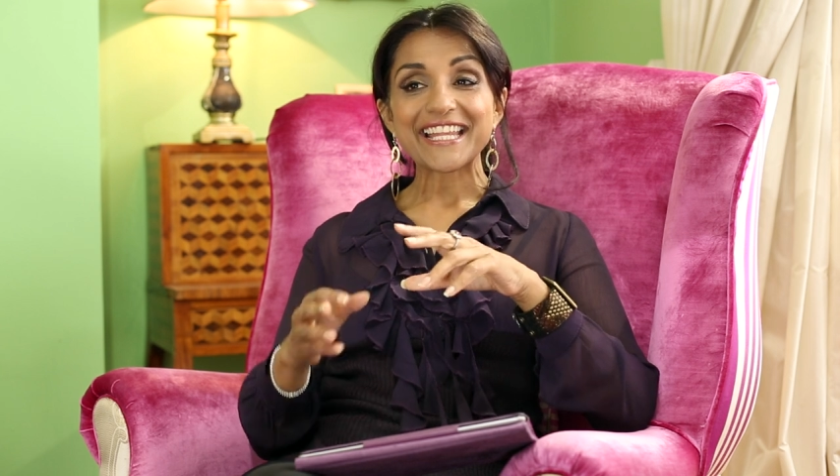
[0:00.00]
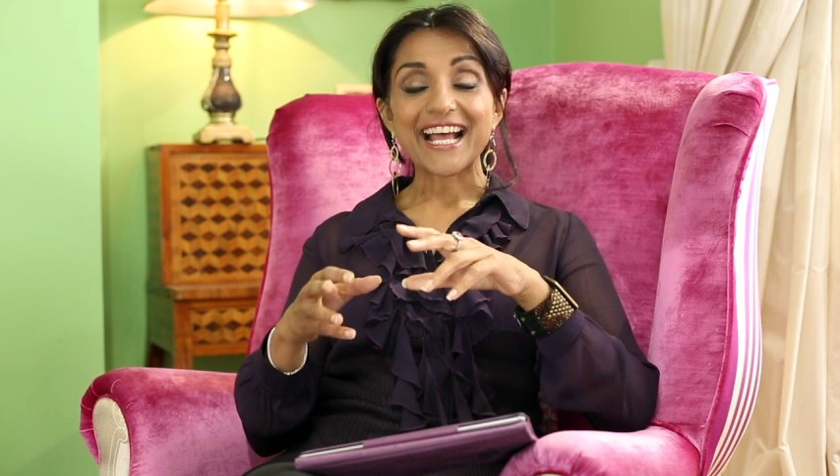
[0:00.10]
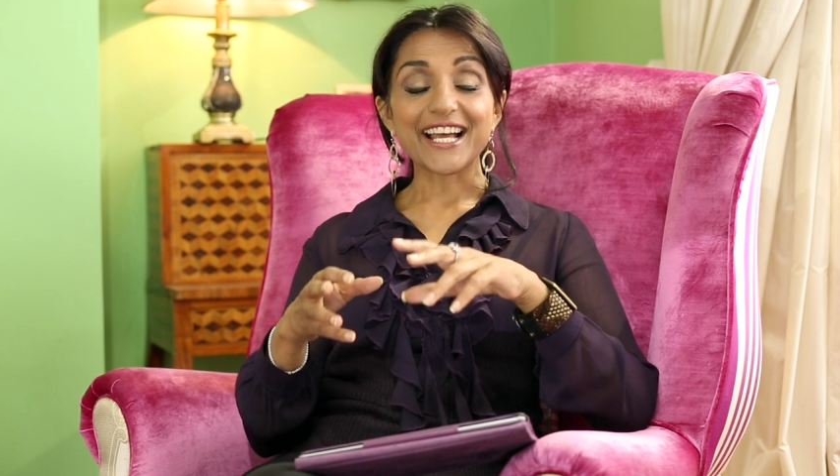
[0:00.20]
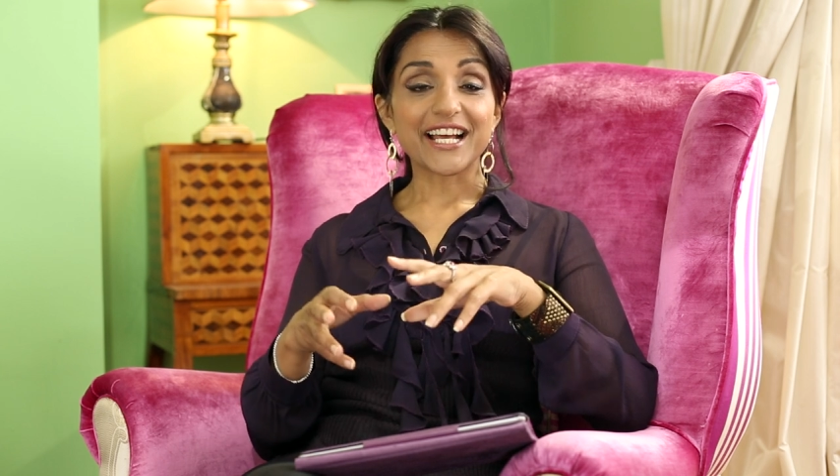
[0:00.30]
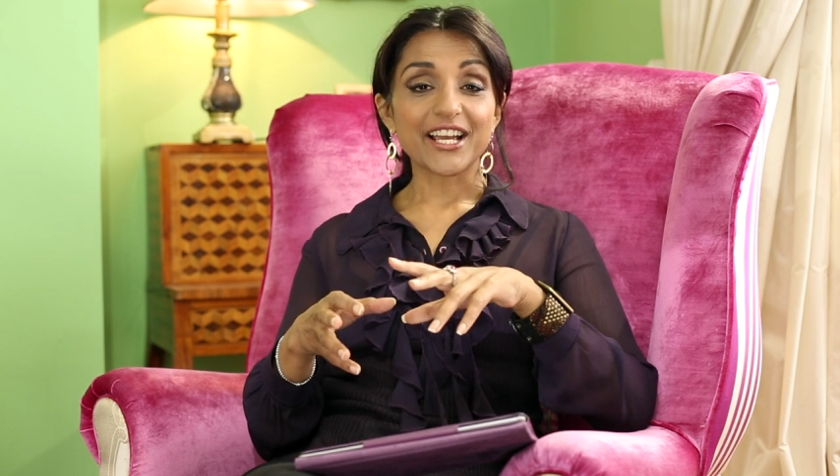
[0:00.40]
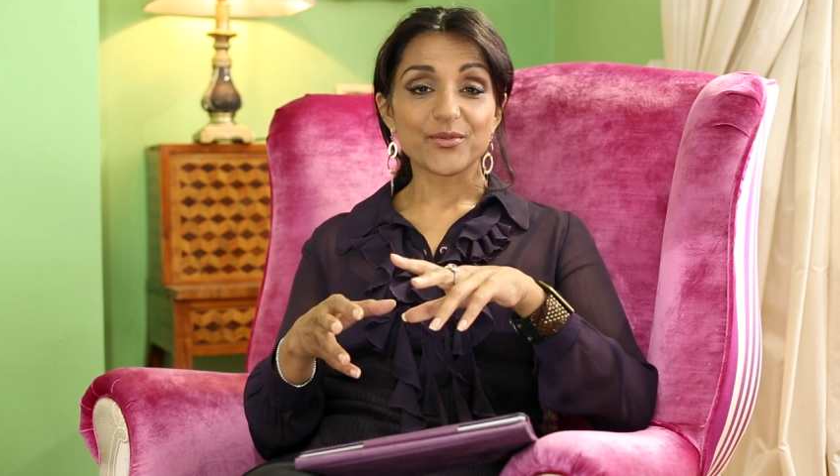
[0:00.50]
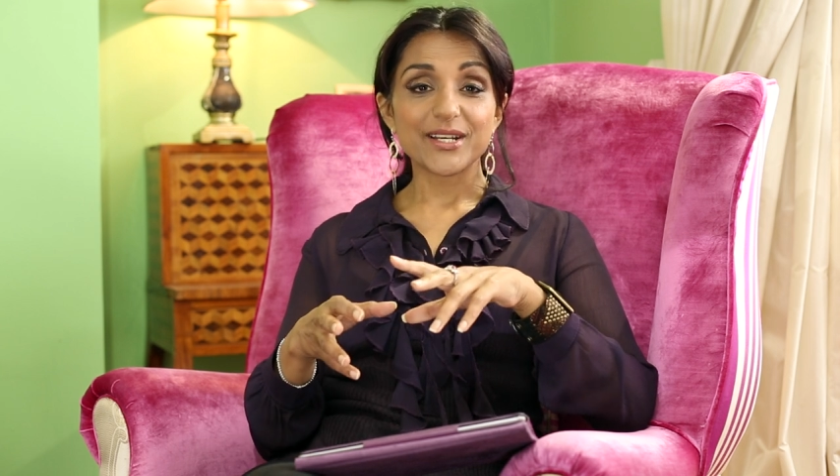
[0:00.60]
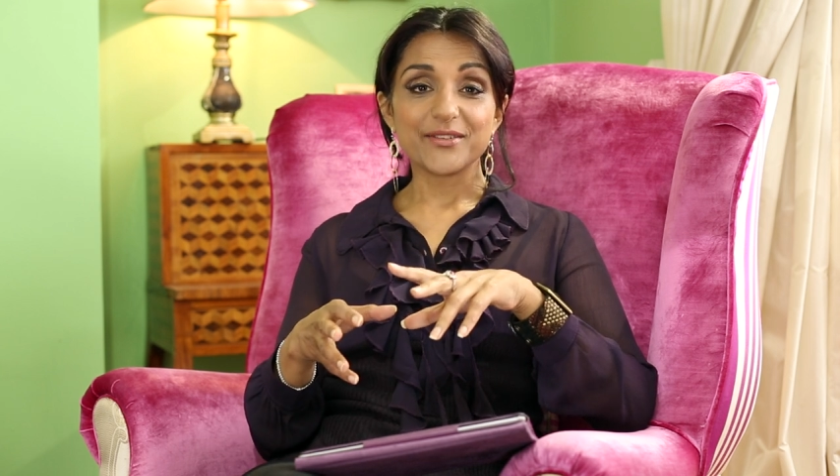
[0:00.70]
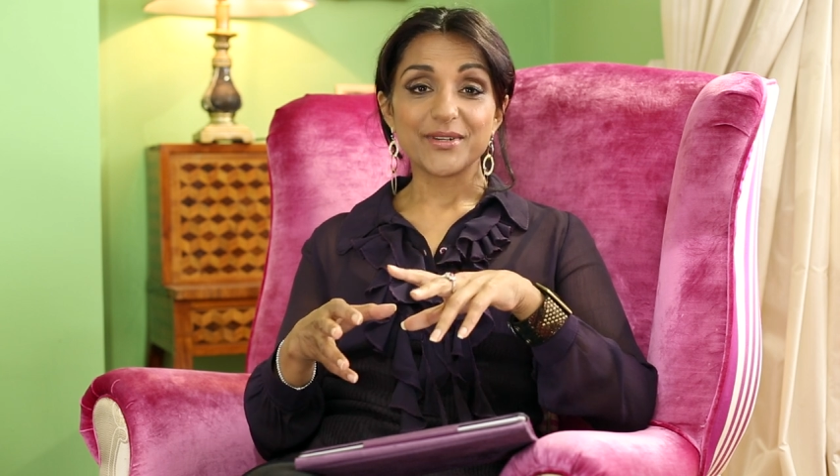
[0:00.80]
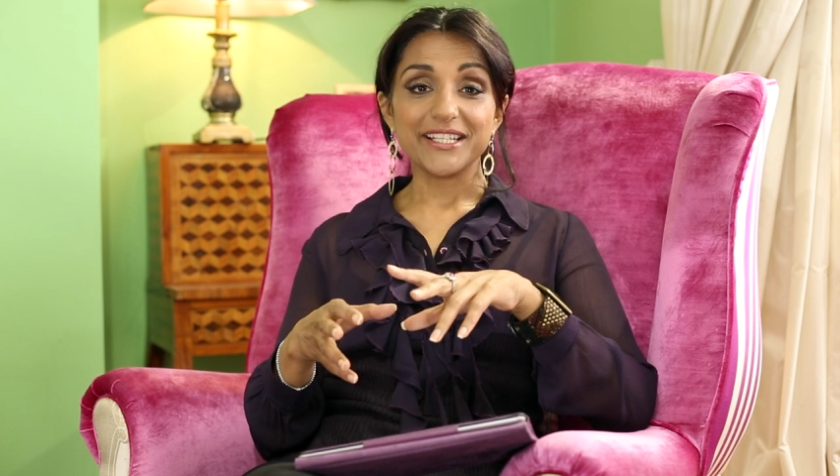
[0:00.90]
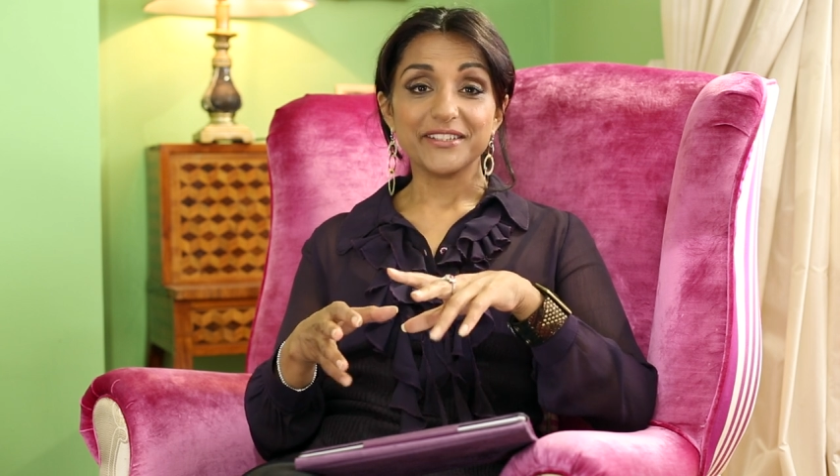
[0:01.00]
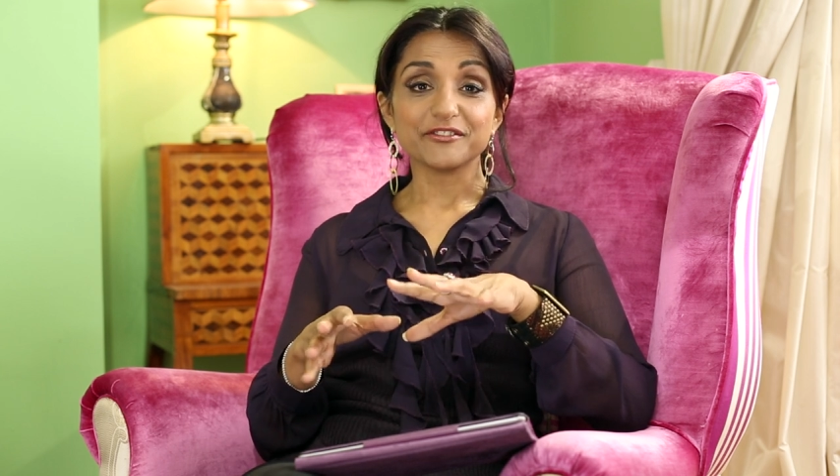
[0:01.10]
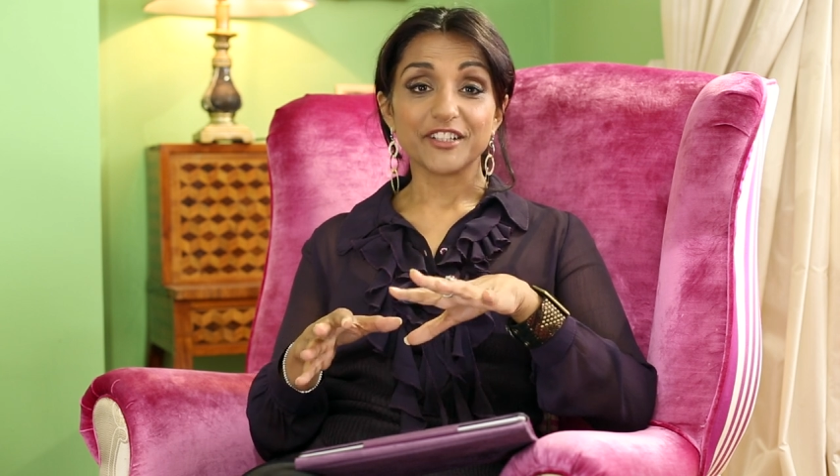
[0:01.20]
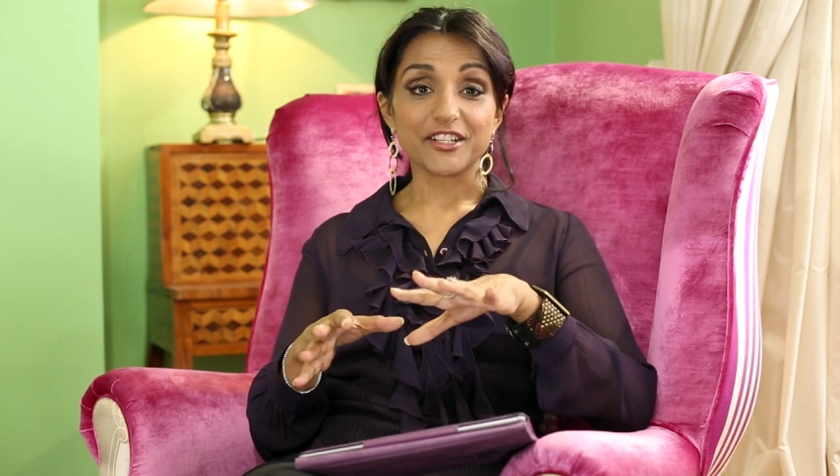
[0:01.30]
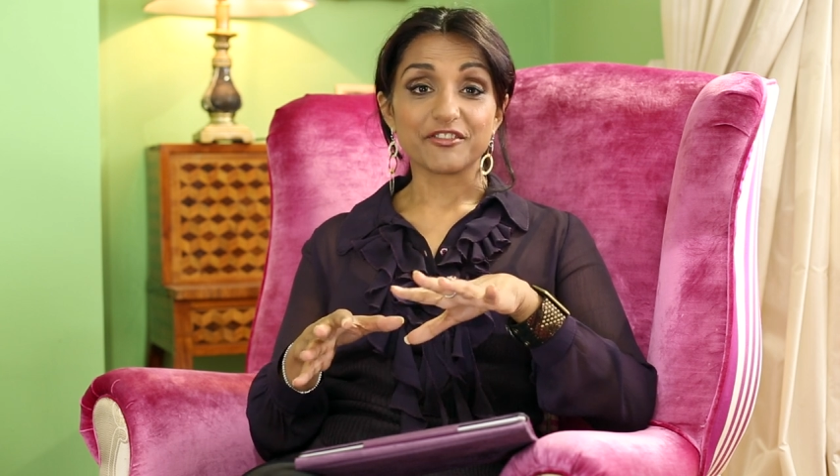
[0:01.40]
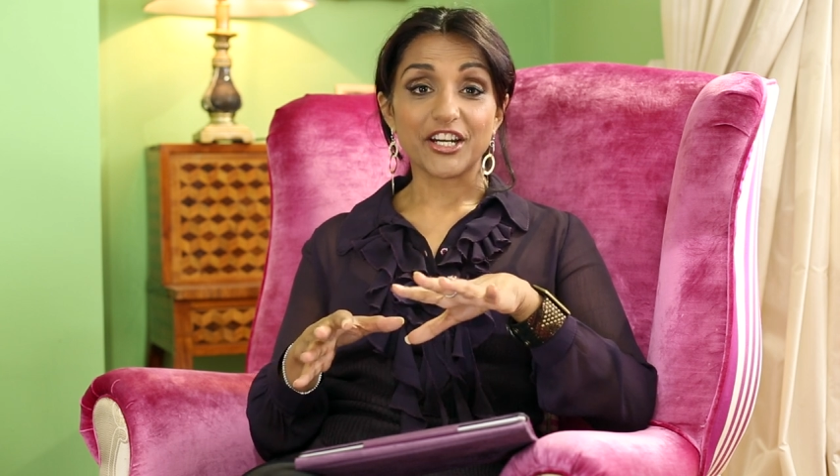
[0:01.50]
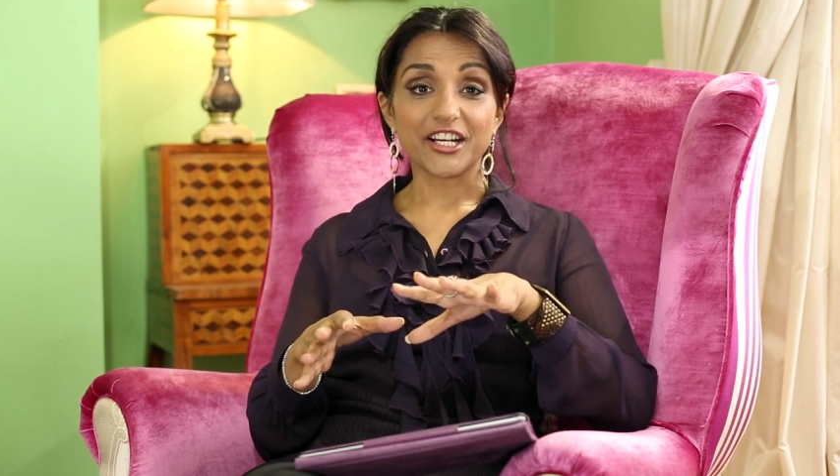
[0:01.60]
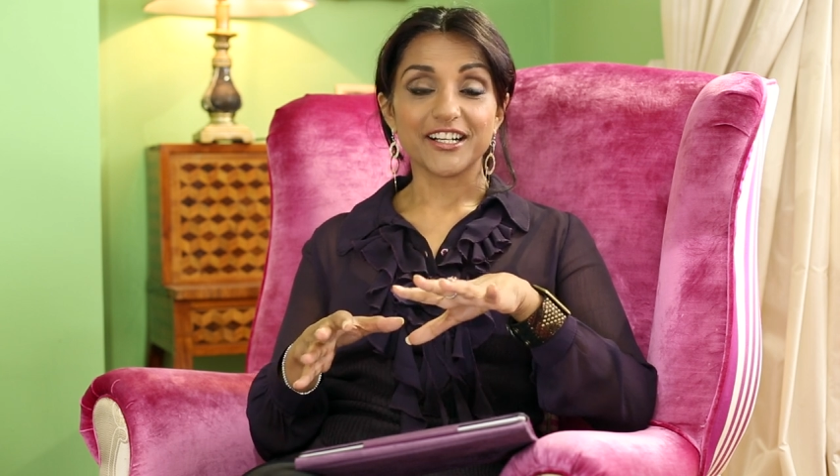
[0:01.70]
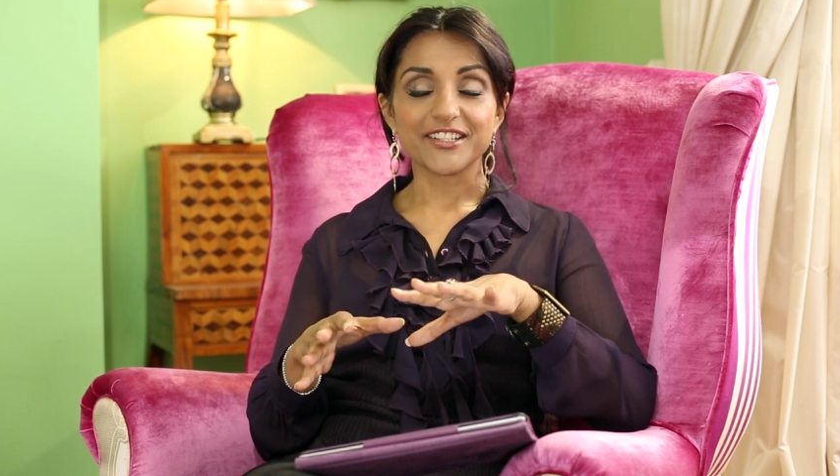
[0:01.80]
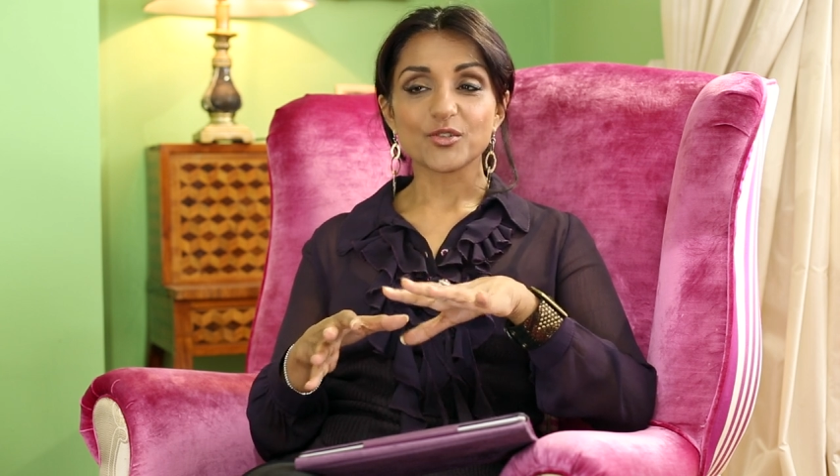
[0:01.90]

and I really, really find it very hard.